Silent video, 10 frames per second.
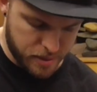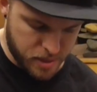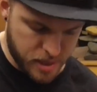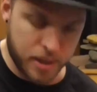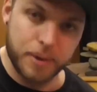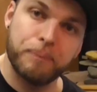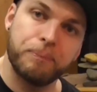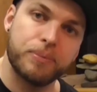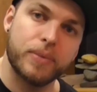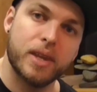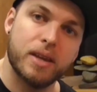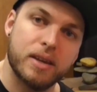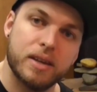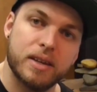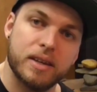to the
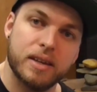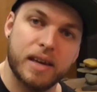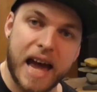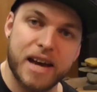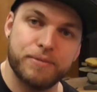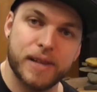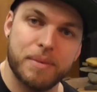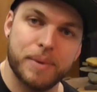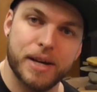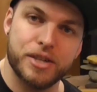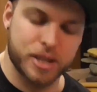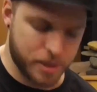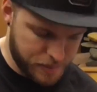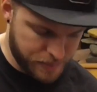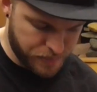A flat
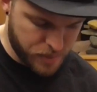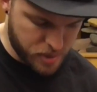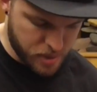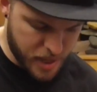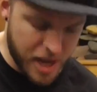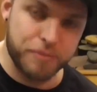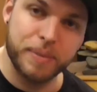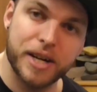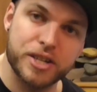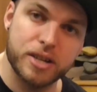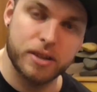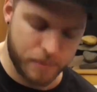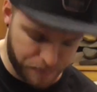major, to the F major,